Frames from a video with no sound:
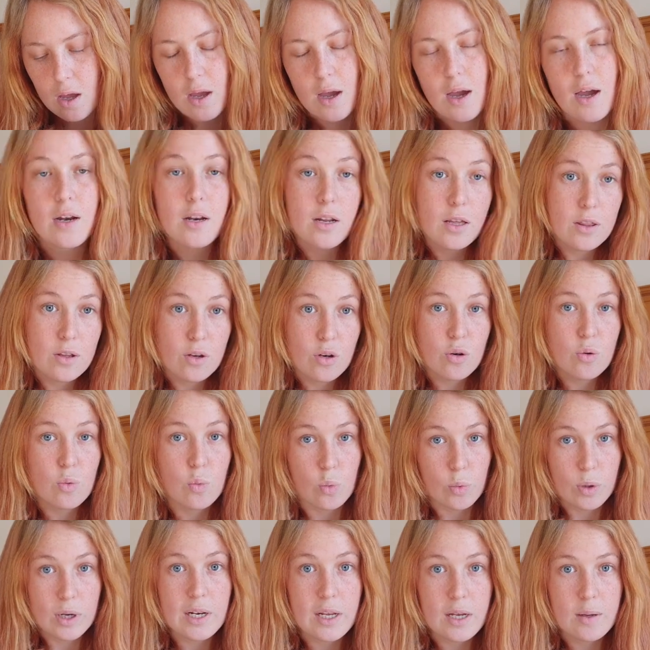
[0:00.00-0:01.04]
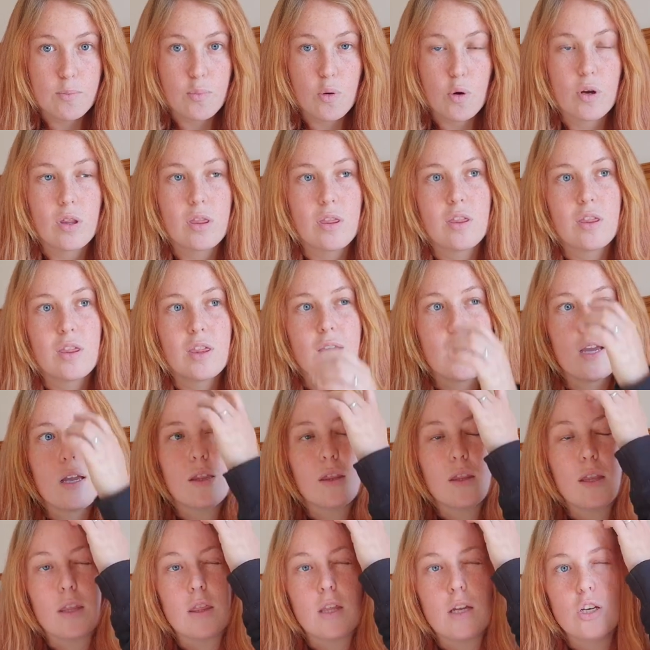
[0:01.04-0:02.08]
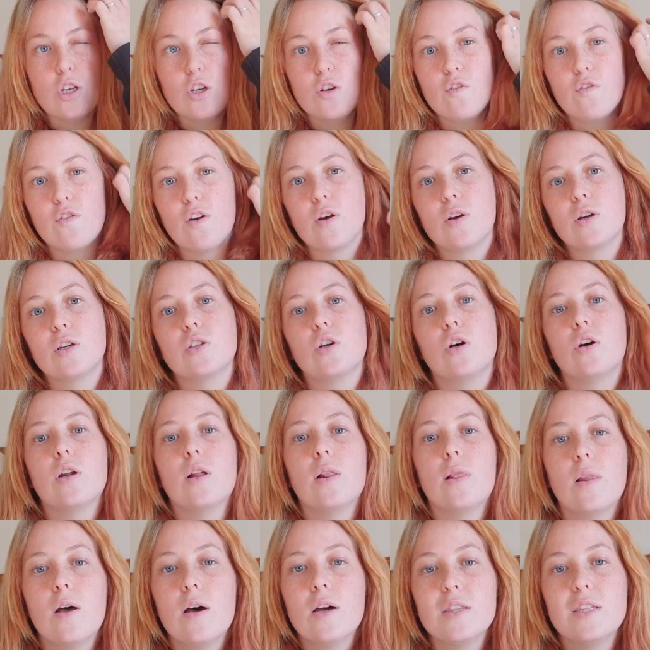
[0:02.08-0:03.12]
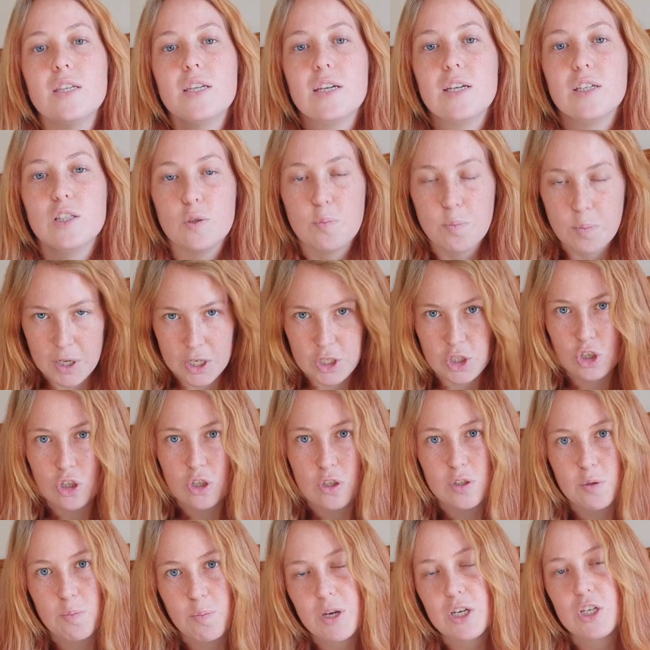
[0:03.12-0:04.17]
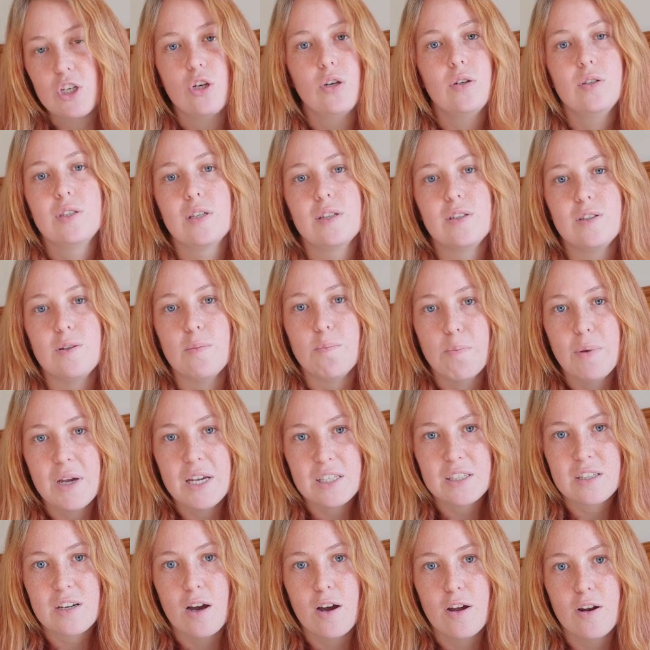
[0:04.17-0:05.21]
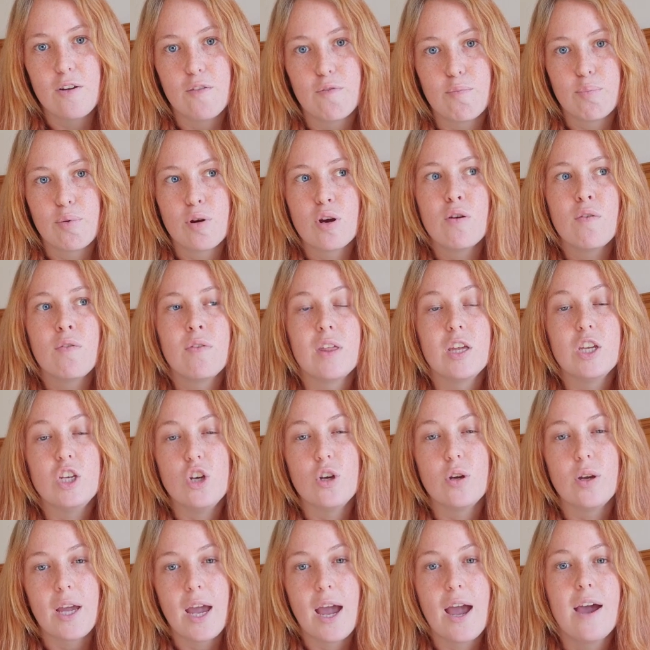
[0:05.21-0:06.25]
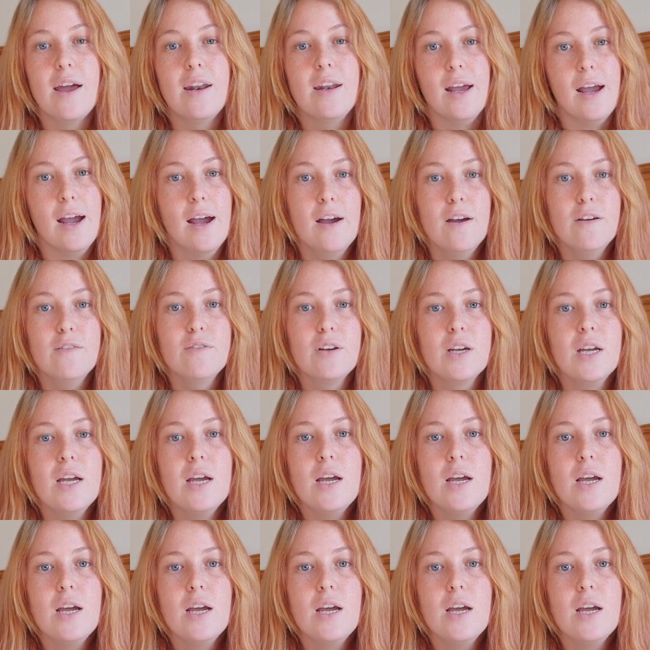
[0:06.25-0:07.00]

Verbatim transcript: Another really important thing that they do focus on a lot is pictures. Pictures is the best kind of proof that you can have